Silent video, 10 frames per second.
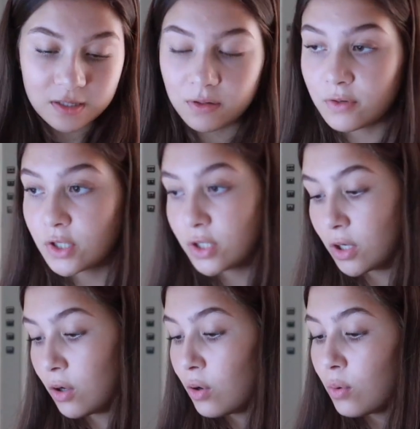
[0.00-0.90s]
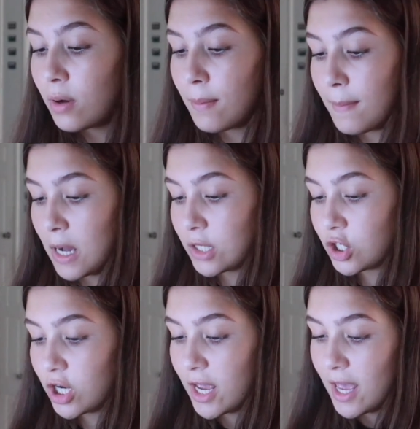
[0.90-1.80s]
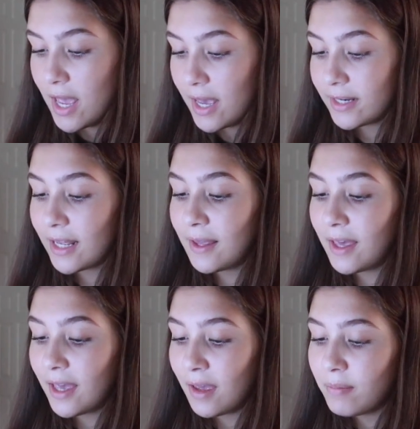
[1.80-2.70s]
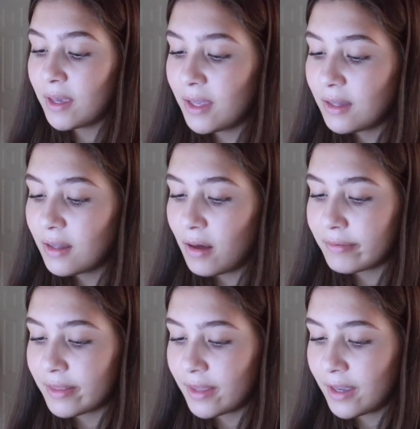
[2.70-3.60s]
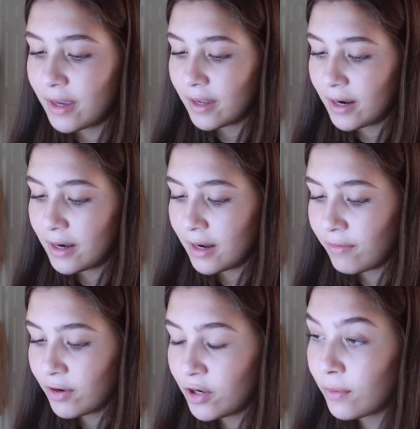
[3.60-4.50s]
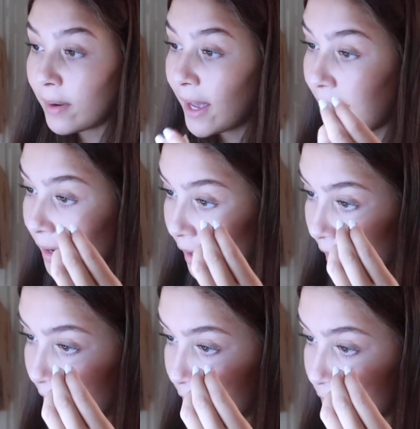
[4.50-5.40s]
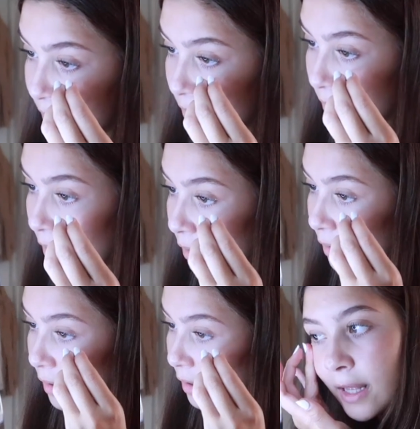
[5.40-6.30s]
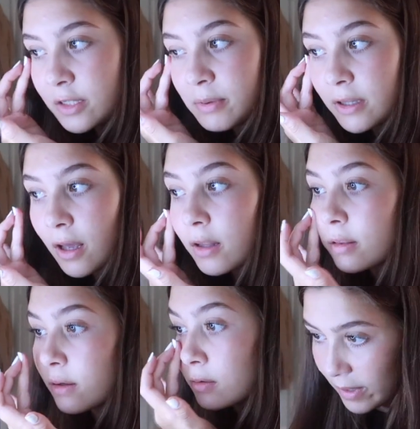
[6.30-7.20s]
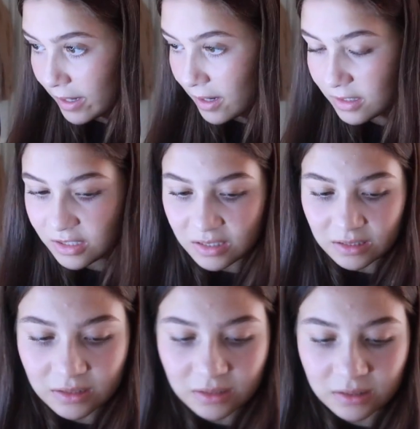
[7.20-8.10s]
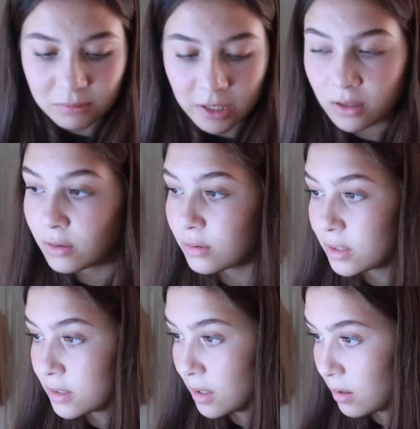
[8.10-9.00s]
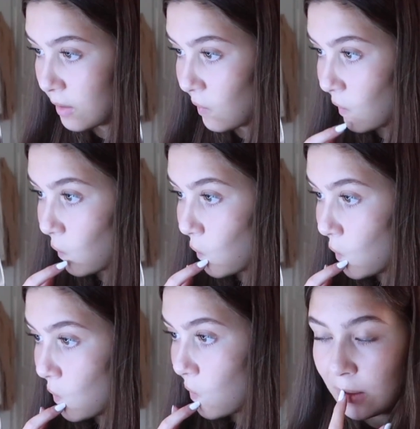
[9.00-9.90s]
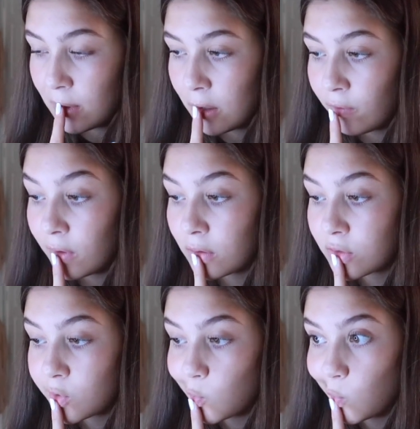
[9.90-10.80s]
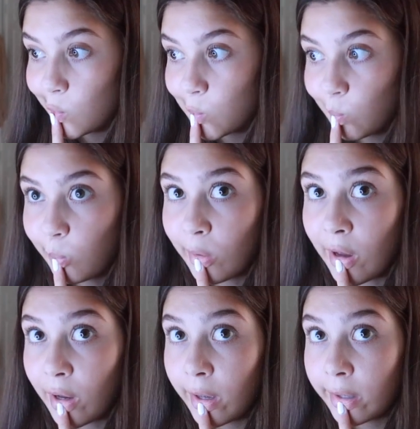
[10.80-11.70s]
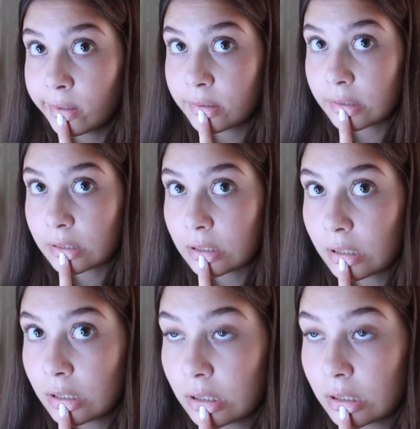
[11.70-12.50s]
this stuff so much, and I am in love with it, and I never knew I had it. I had it for so long. I like to put a lot, though. My gosh. Oh, my nose is not looking good. I might have, like, squeezed some blackheads,